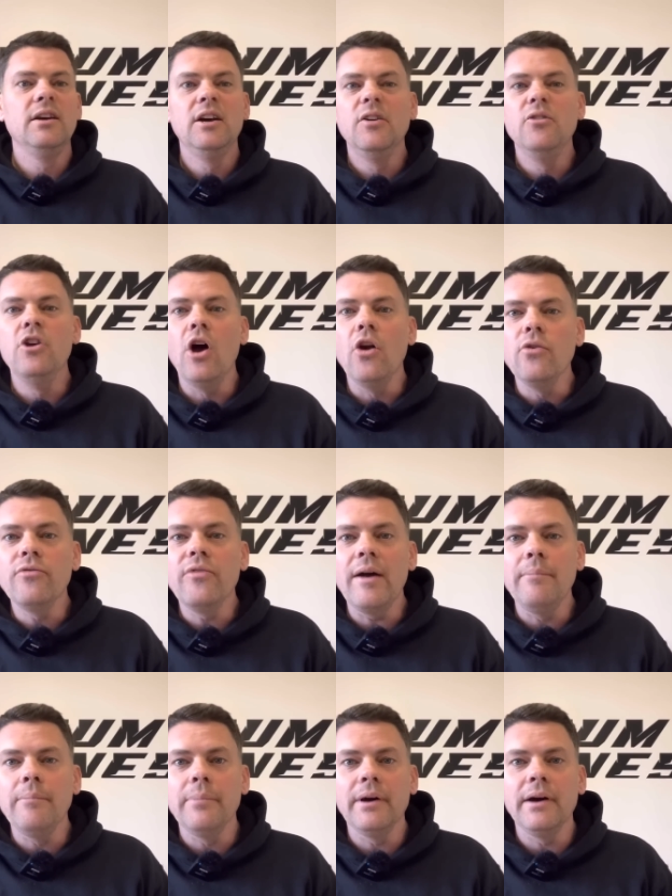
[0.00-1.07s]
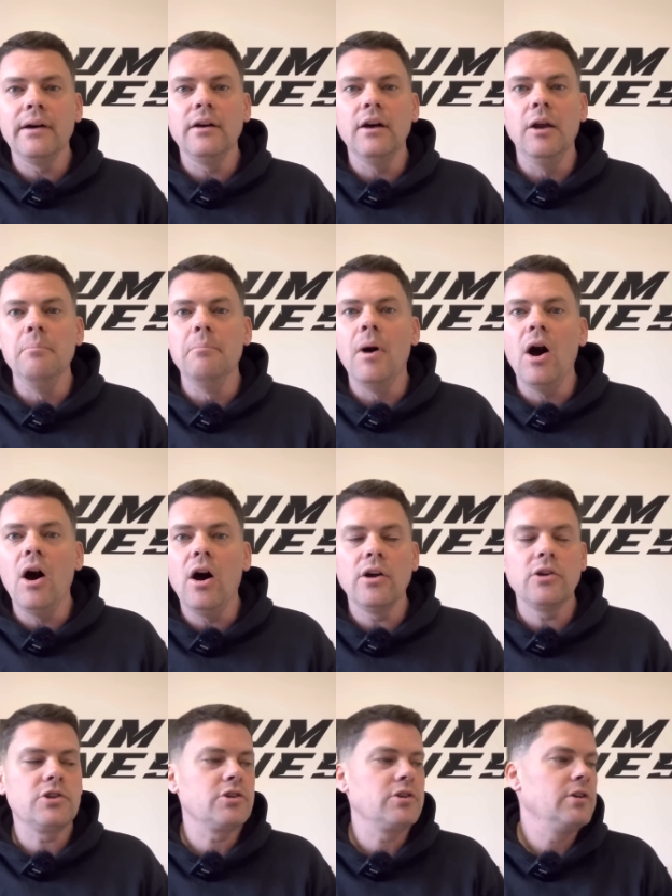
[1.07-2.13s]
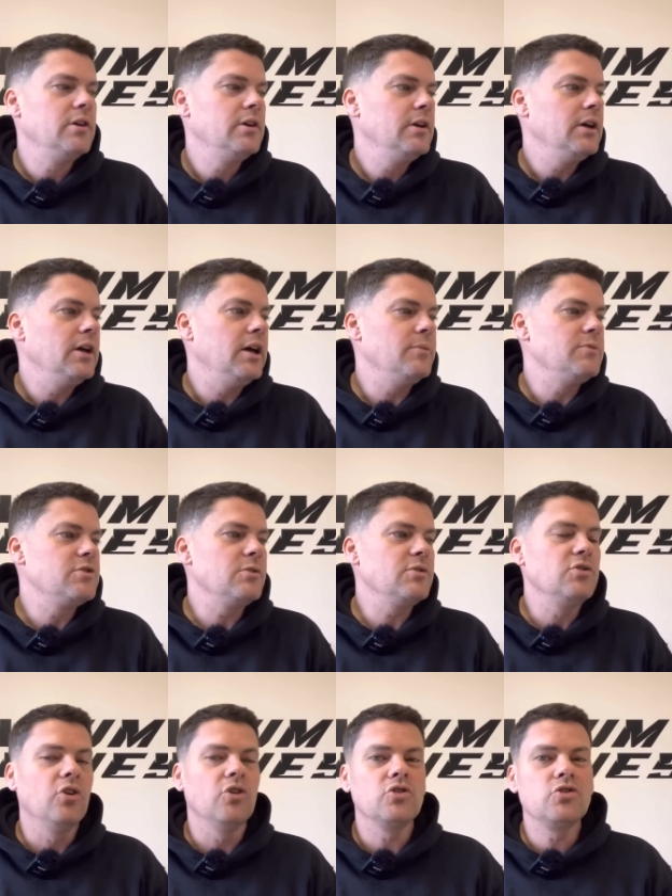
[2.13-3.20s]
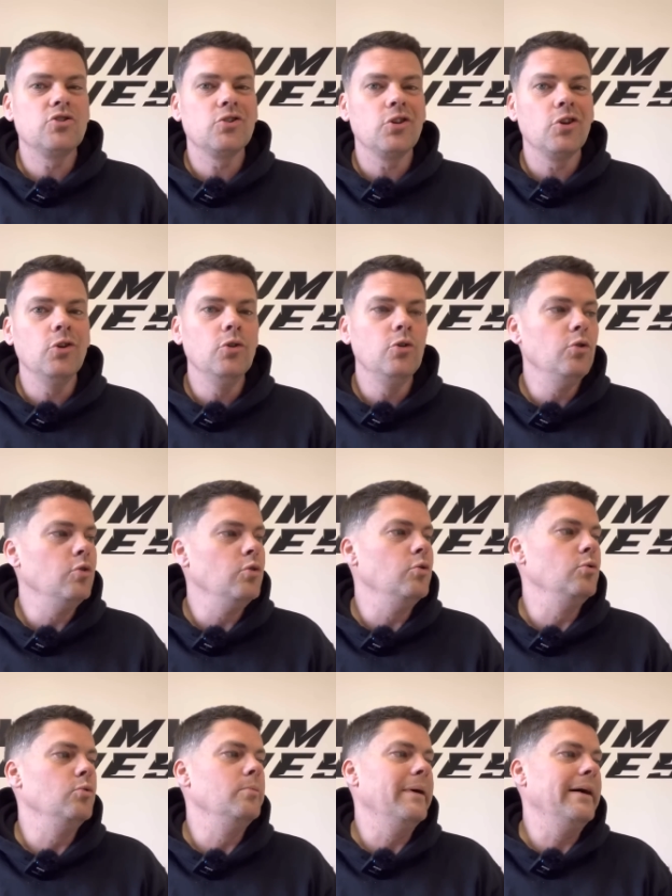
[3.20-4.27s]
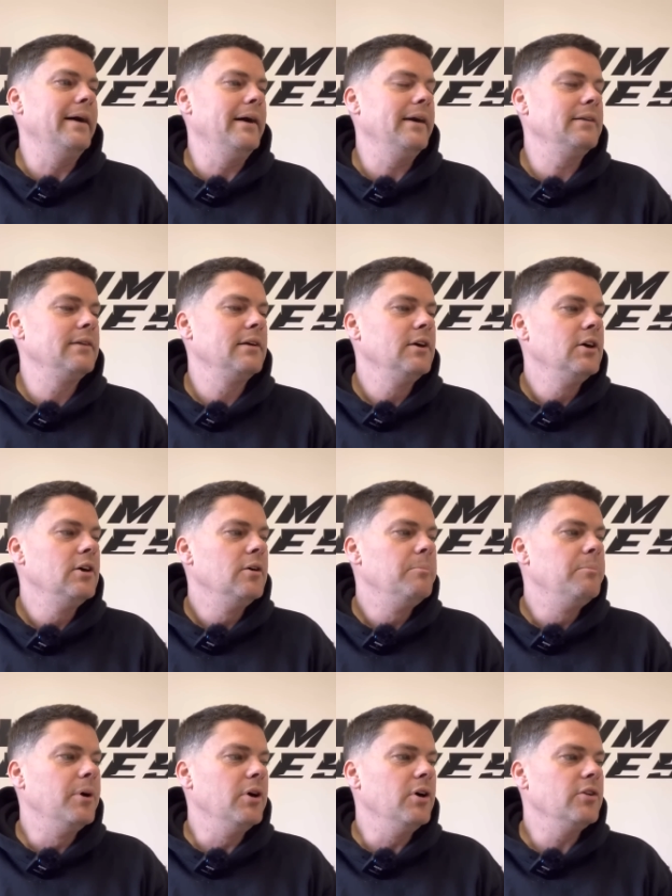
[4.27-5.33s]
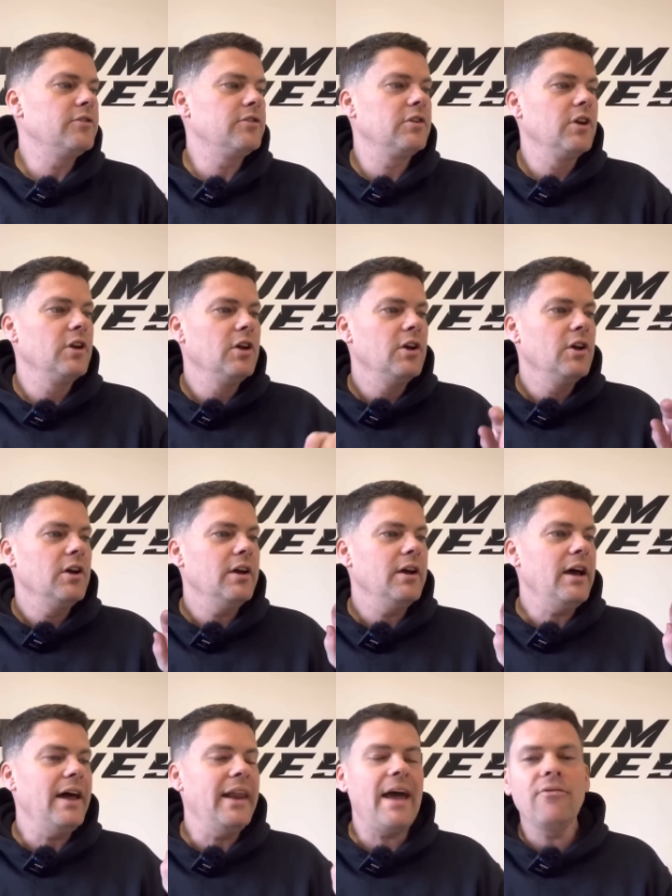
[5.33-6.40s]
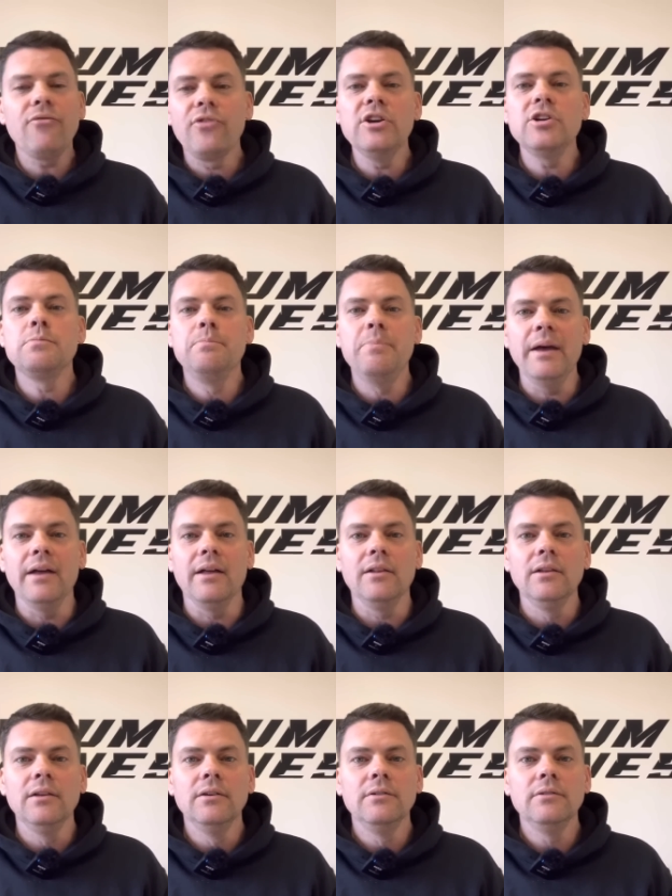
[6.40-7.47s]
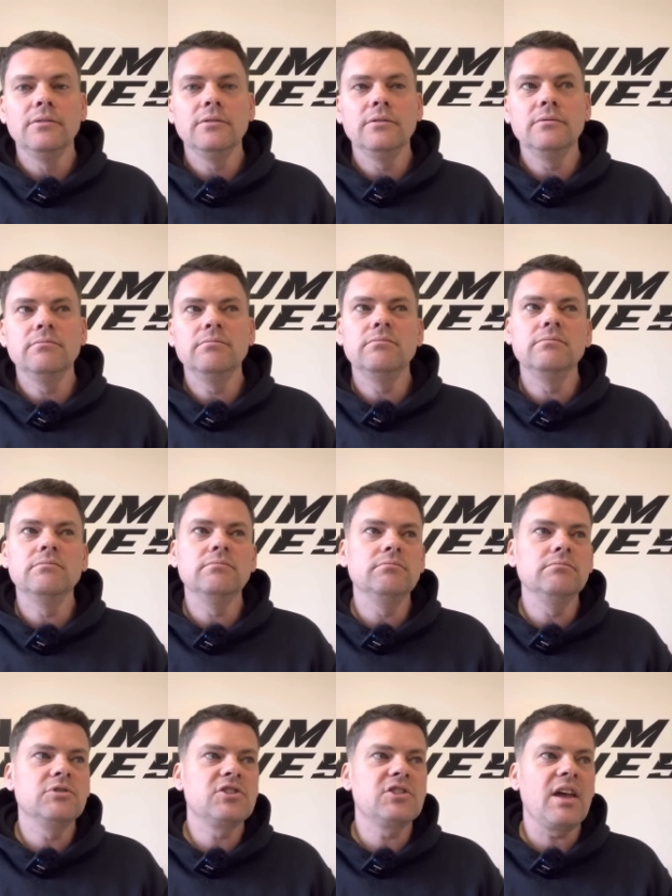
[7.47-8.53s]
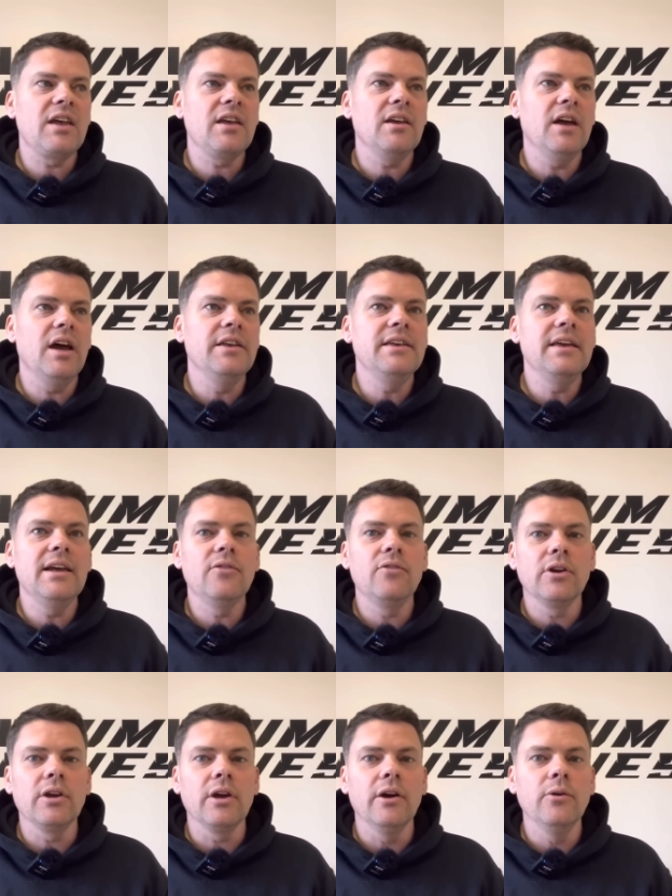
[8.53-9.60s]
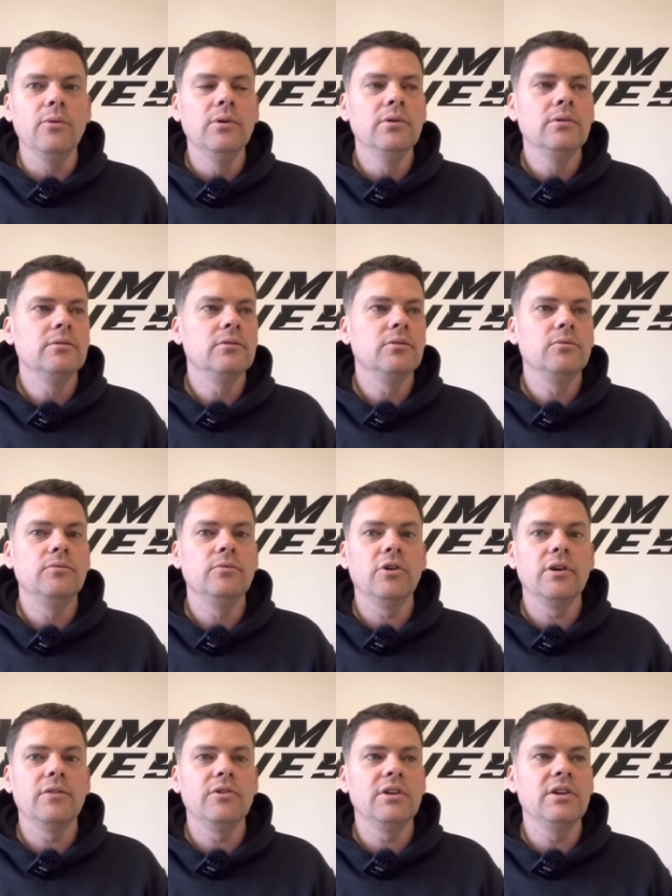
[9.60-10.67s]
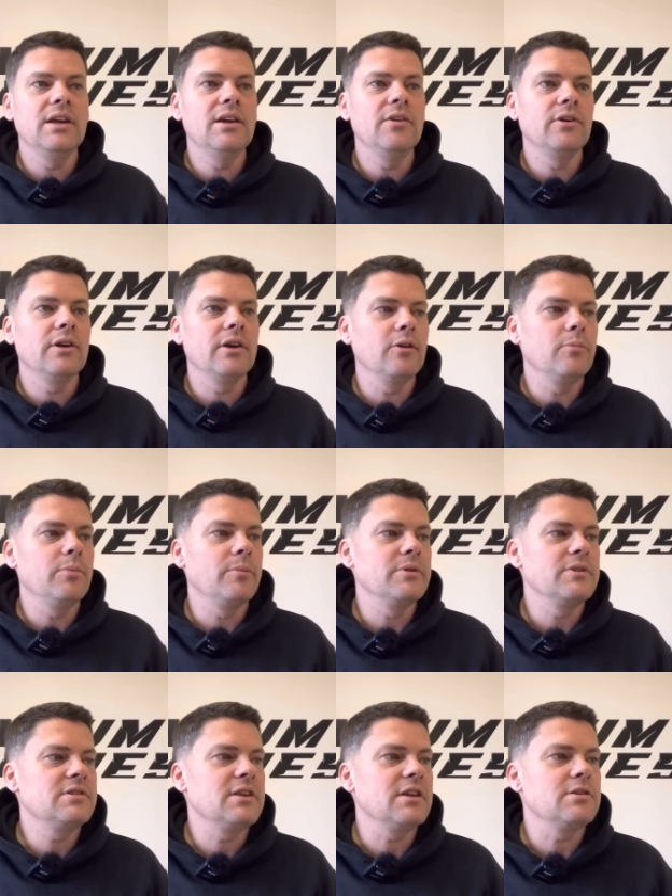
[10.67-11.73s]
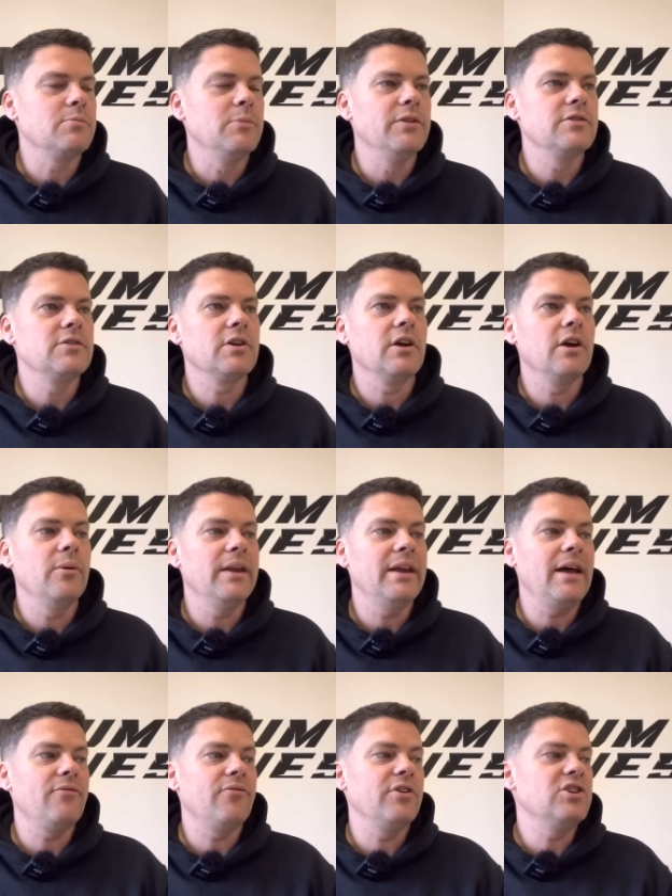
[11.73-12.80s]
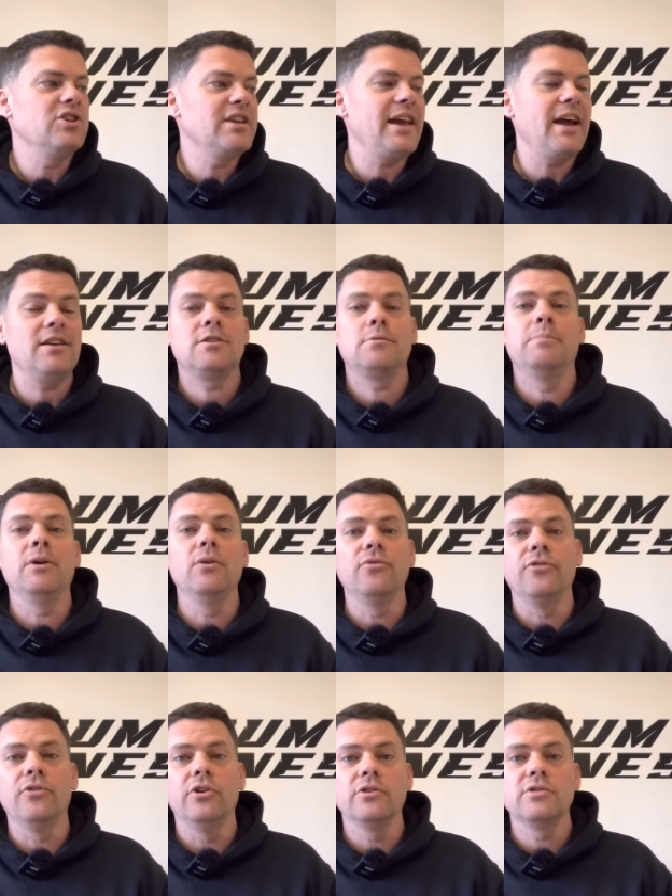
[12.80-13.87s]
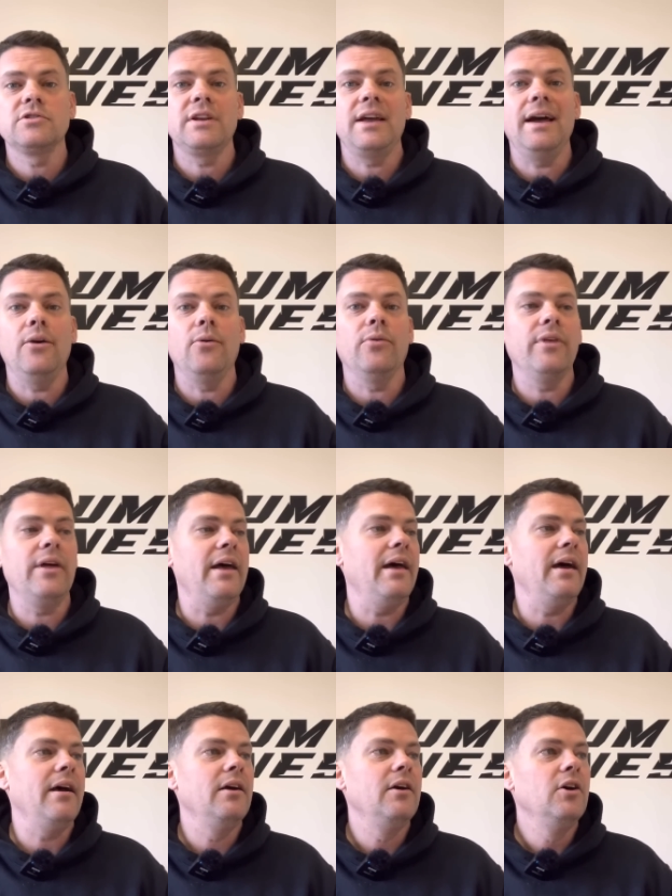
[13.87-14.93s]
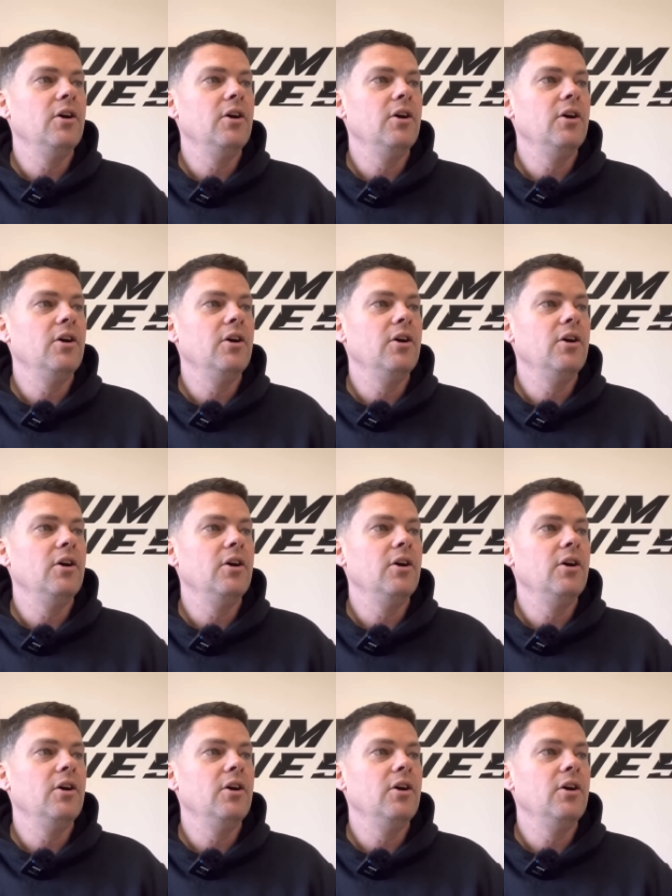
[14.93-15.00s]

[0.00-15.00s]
November and March, so it's not too bad. But an average bill, say a year ago, not even a year ago, probably 6 months ago, an average gas bill for us out there